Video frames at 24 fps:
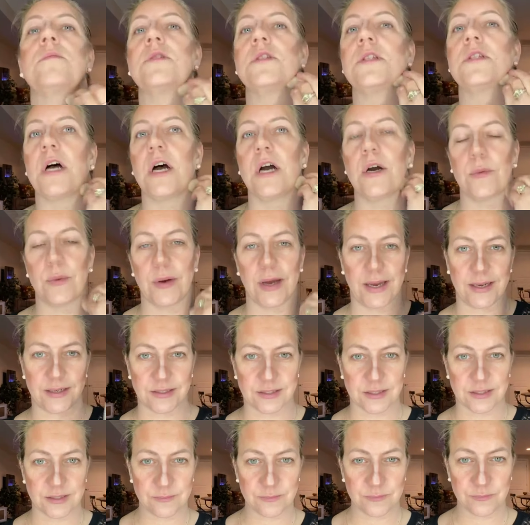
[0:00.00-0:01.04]
All
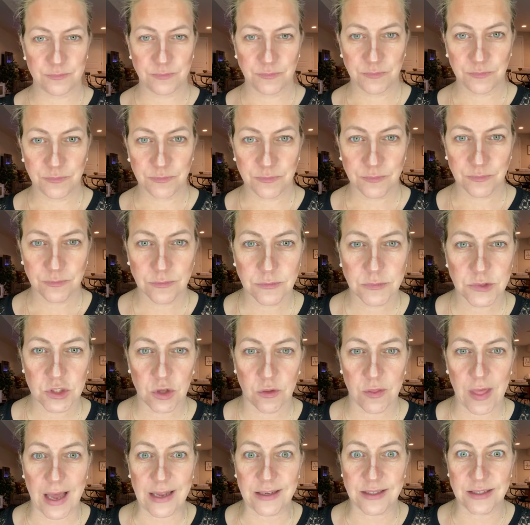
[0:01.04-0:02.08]
right. So
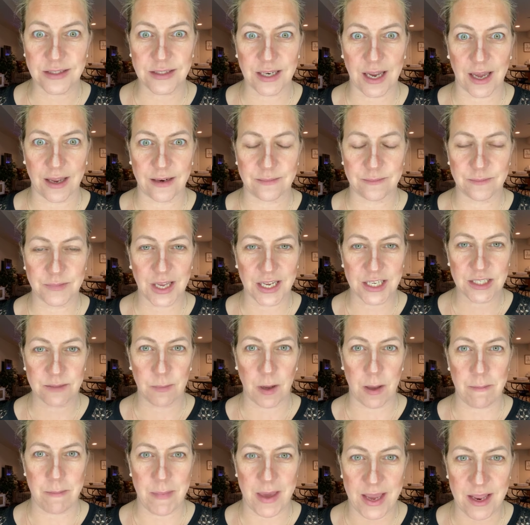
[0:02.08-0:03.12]
that's done. That's
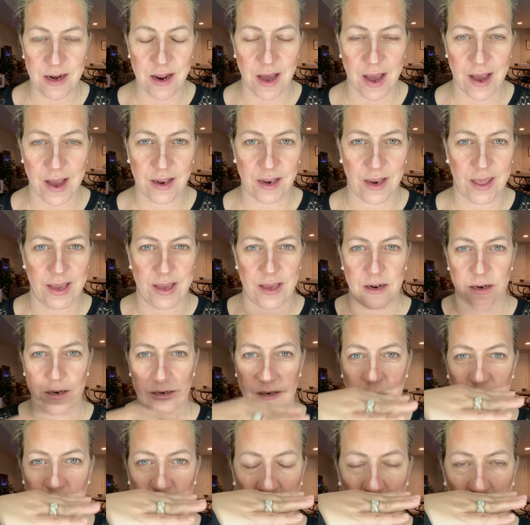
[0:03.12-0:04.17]
my main highlight,
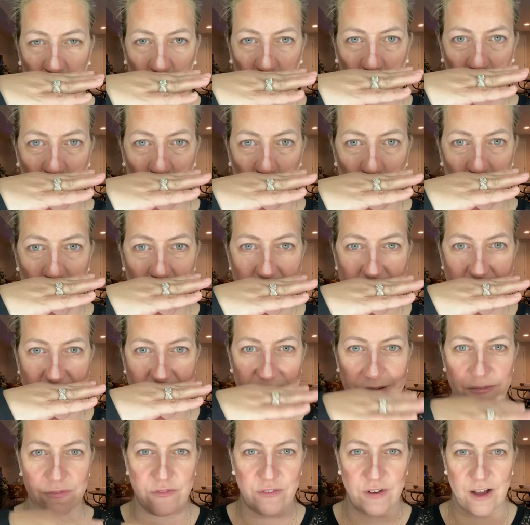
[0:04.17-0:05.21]
lower
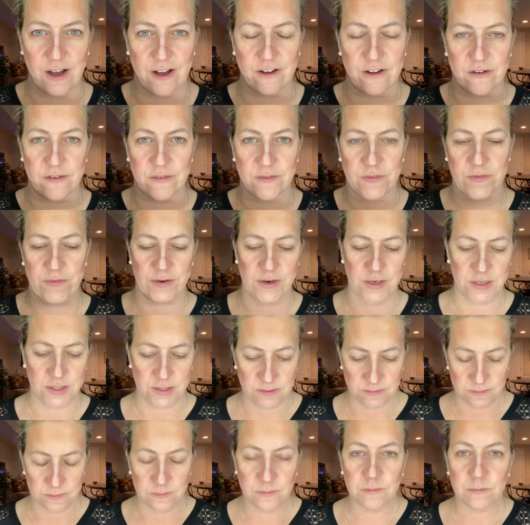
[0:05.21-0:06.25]
half of
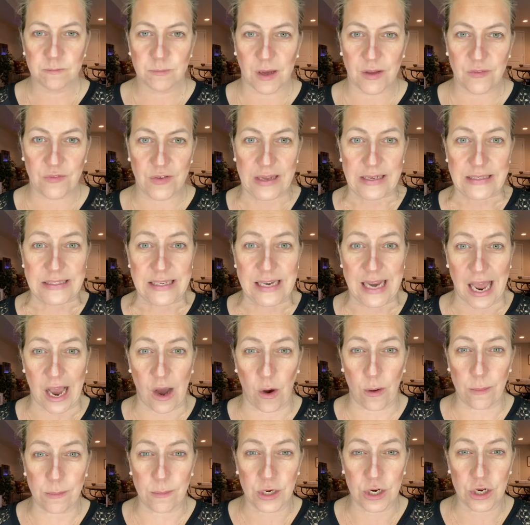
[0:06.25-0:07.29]
my face. Now
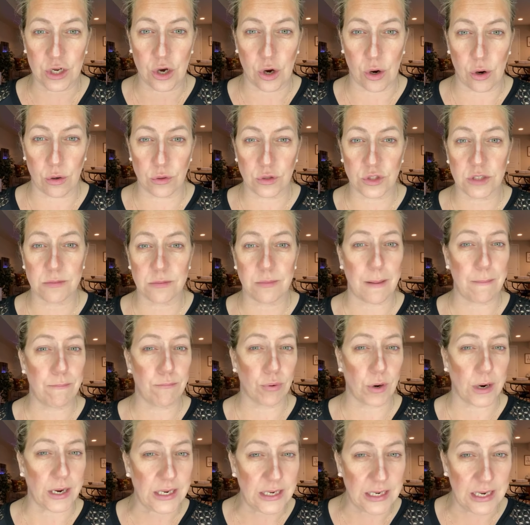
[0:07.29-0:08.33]
I'm going to go to my
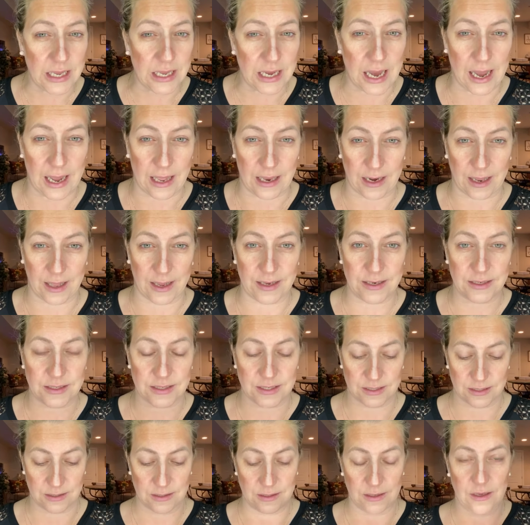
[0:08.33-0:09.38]
brightening
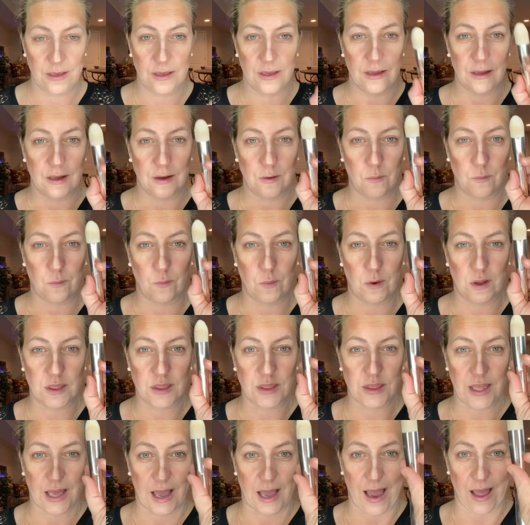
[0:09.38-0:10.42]
highlight
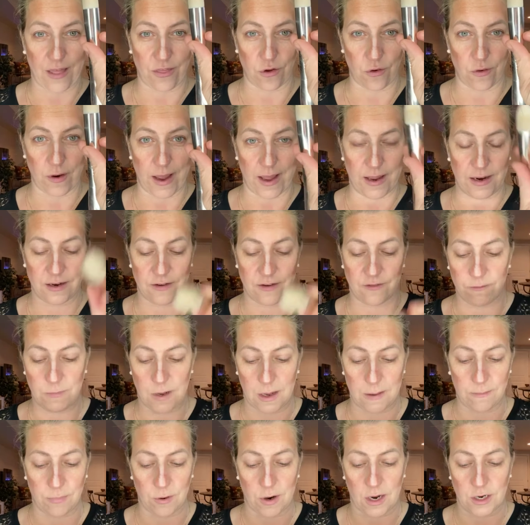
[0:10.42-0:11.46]
with the other end of
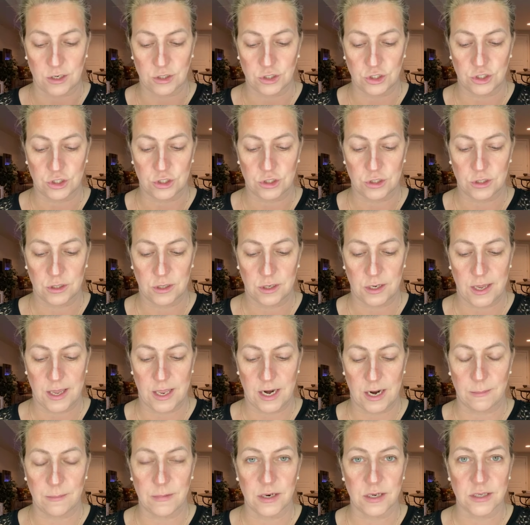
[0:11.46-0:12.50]
my brush. And
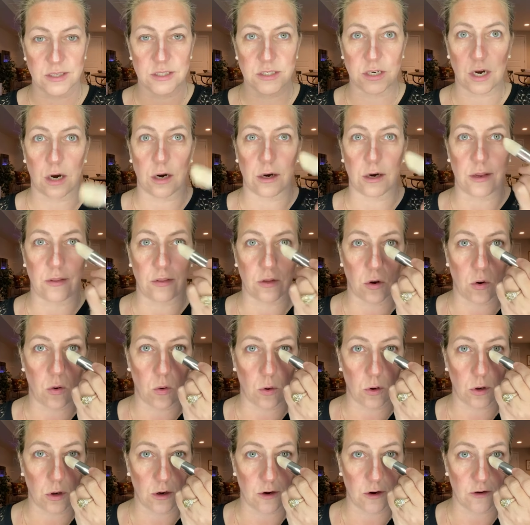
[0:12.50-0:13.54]
I'm going to start in the
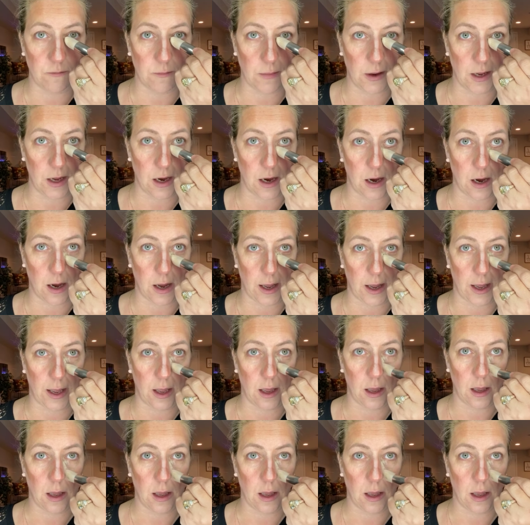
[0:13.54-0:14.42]
corner of my eye.